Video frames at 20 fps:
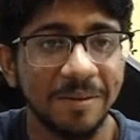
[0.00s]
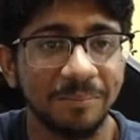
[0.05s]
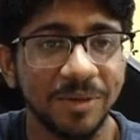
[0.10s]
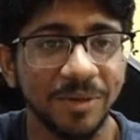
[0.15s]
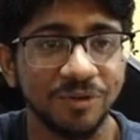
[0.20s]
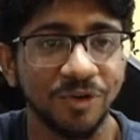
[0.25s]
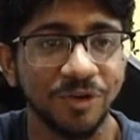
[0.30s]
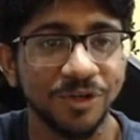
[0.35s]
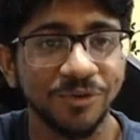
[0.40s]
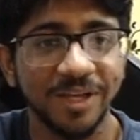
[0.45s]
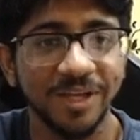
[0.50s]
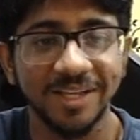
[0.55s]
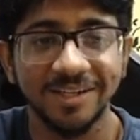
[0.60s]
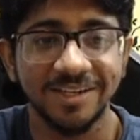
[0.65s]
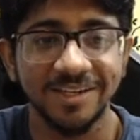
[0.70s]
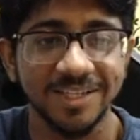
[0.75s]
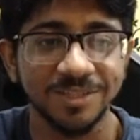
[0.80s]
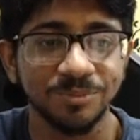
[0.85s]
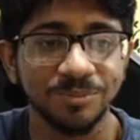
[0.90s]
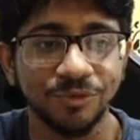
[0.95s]
But for today,
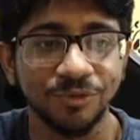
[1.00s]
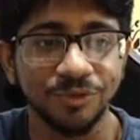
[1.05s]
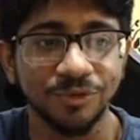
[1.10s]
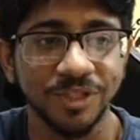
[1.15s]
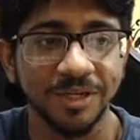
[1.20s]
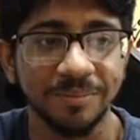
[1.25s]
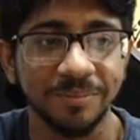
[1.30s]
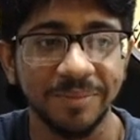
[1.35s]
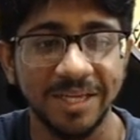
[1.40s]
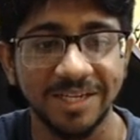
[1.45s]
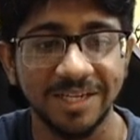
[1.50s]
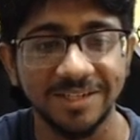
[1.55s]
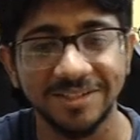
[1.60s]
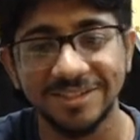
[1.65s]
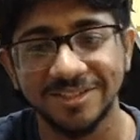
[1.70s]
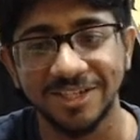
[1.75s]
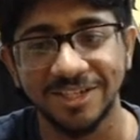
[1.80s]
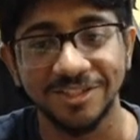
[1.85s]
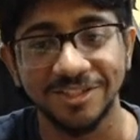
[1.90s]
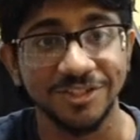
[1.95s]
let's move to the main
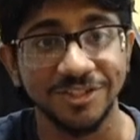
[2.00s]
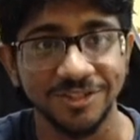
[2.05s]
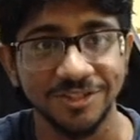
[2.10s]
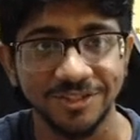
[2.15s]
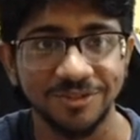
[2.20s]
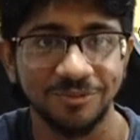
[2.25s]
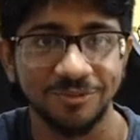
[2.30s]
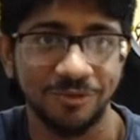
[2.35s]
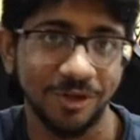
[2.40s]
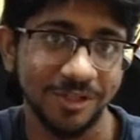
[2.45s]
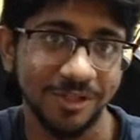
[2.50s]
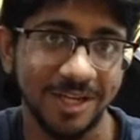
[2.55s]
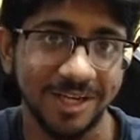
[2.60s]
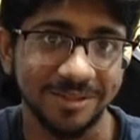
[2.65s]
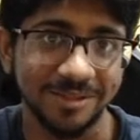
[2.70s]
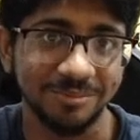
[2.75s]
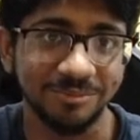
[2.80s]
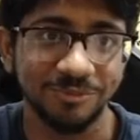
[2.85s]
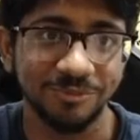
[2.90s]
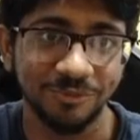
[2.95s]
suggestions for
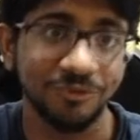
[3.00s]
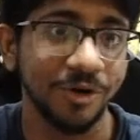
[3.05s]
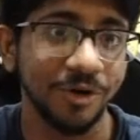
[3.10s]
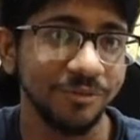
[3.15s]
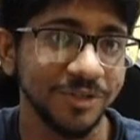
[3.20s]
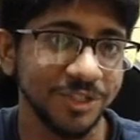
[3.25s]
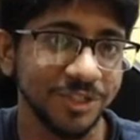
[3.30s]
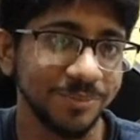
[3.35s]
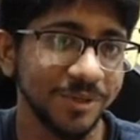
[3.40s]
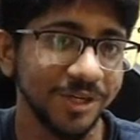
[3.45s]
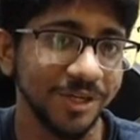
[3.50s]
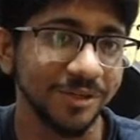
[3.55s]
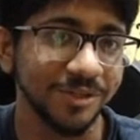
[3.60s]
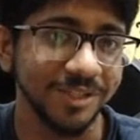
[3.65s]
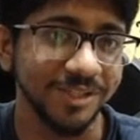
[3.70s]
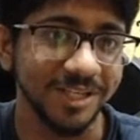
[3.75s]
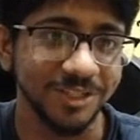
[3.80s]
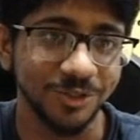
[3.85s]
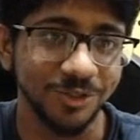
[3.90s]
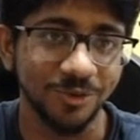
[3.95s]
that, for which particular
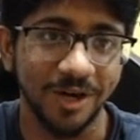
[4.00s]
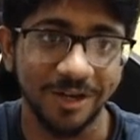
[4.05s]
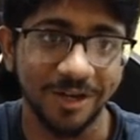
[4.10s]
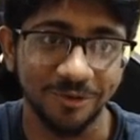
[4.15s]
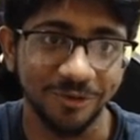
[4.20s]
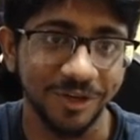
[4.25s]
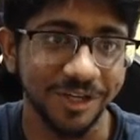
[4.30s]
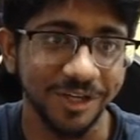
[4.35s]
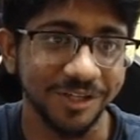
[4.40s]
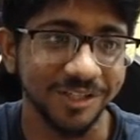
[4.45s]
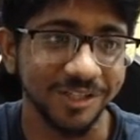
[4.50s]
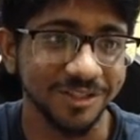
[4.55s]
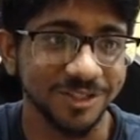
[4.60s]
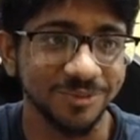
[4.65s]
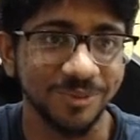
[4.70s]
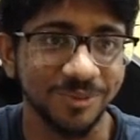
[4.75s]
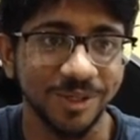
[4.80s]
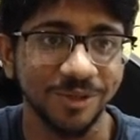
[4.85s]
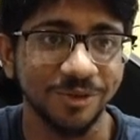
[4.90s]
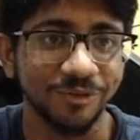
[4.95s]
things you are over here in this
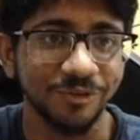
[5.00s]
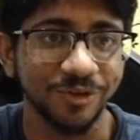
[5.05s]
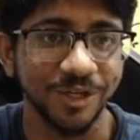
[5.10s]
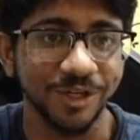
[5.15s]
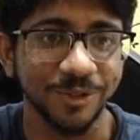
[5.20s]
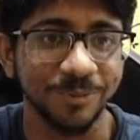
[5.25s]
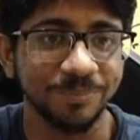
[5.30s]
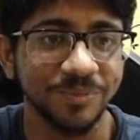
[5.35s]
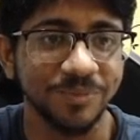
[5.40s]
particular video.